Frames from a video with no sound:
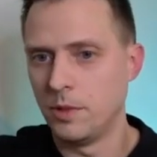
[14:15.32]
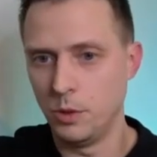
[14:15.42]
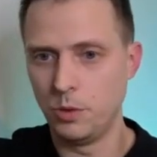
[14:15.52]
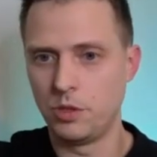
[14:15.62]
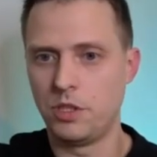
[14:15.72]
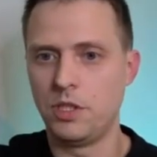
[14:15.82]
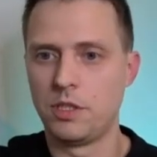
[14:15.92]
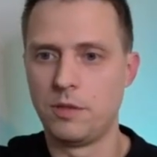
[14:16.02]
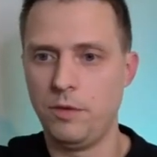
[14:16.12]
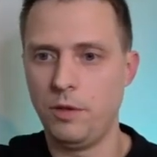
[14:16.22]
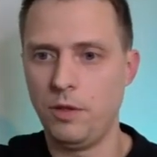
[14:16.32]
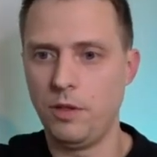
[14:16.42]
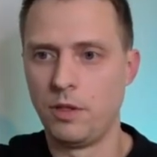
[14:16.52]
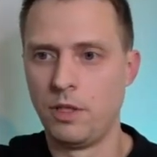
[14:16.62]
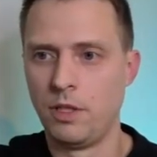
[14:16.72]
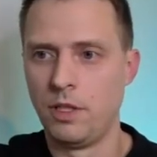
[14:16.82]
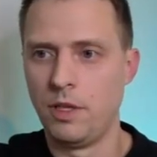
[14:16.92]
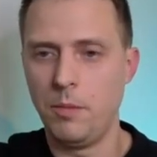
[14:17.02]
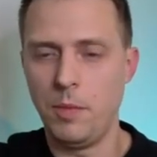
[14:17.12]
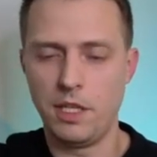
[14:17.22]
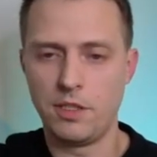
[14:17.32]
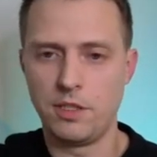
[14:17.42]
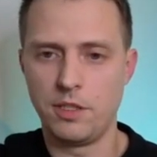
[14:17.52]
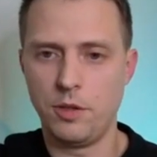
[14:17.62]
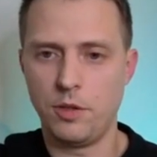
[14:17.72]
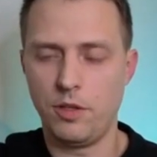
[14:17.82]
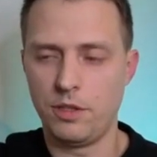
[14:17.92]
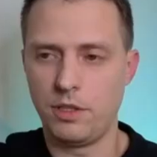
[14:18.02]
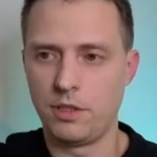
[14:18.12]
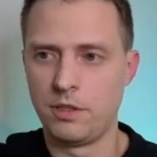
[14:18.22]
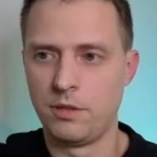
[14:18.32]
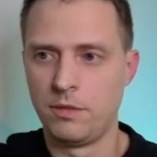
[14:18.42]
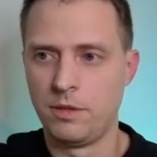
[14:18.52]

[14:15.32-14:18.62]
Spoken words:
Google Sheets for managing your contacts.